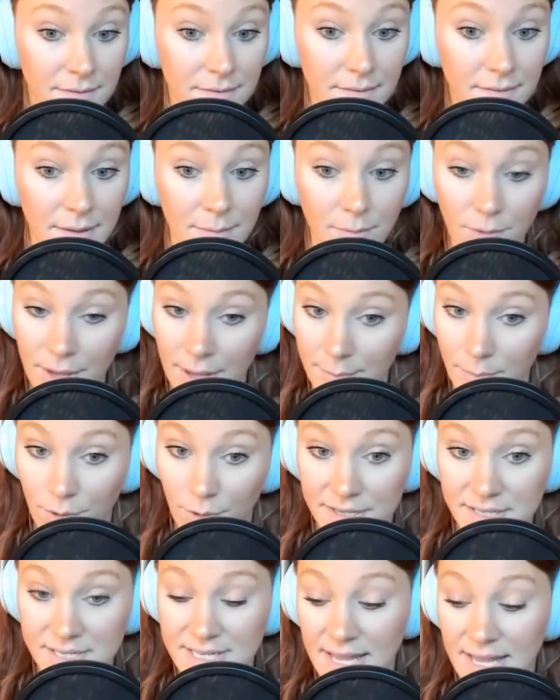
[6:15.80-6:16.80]
and we'll get more
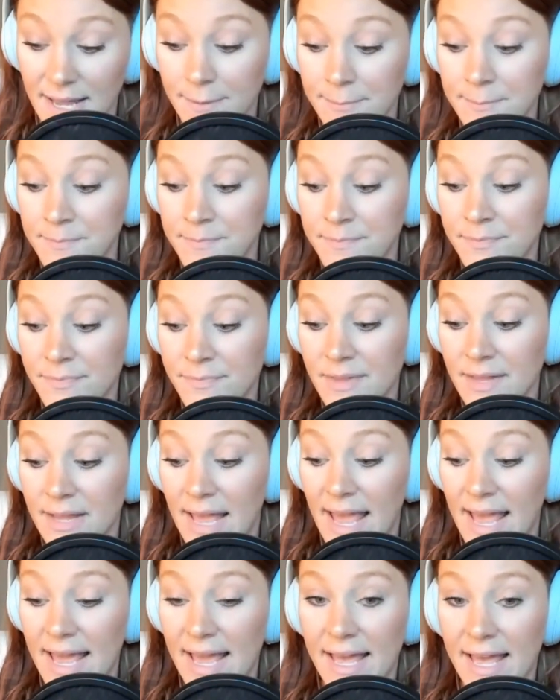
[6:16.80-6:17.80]
into that.
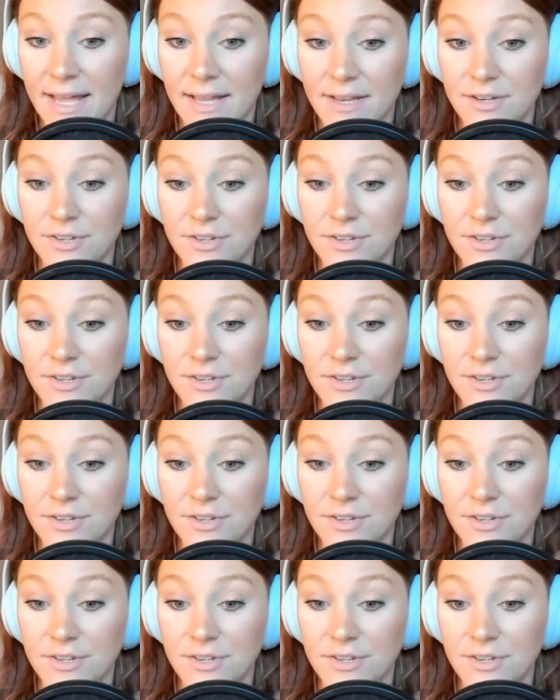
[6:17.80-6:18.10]
And